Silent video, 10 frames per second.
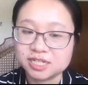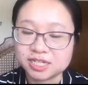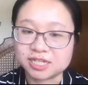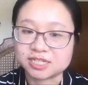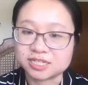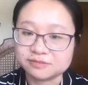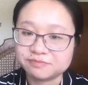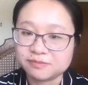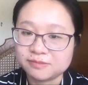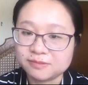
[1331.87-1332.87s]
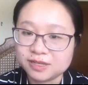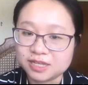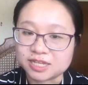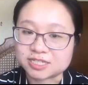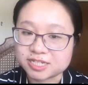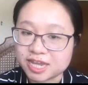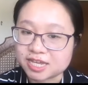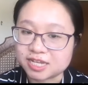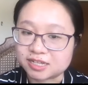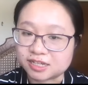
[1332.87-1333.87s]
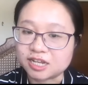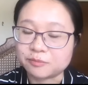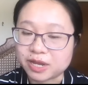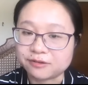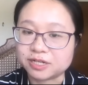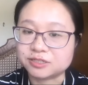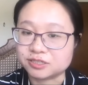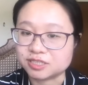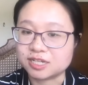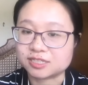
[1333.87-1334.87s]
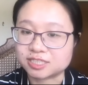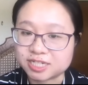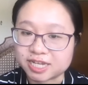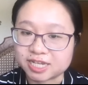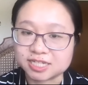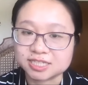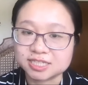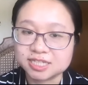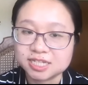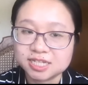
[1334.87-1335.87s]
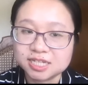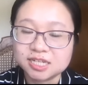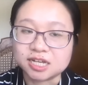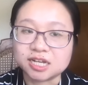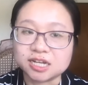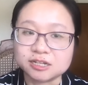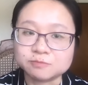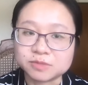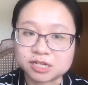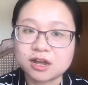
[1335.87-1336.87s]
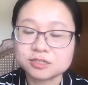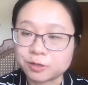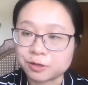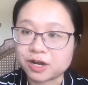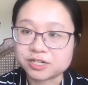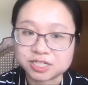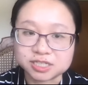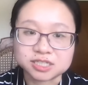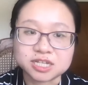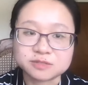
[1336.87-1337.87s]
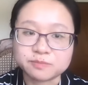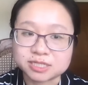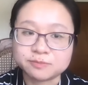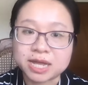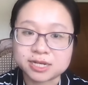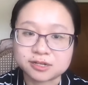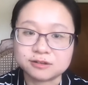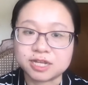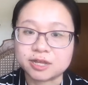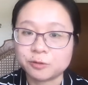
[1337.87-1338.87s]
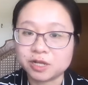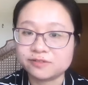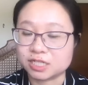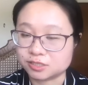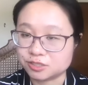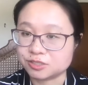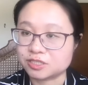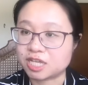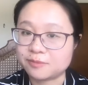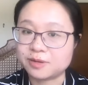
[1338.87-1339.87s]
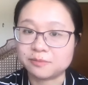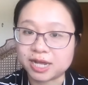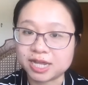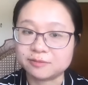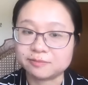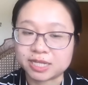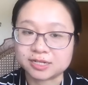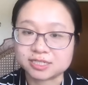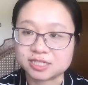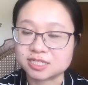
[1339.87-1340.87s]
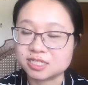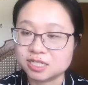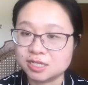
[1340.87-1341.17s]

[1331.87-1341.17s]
is taken comparing to not taken. The Cox regression is mathematically equivalent to the Kaplan-Meier analysis,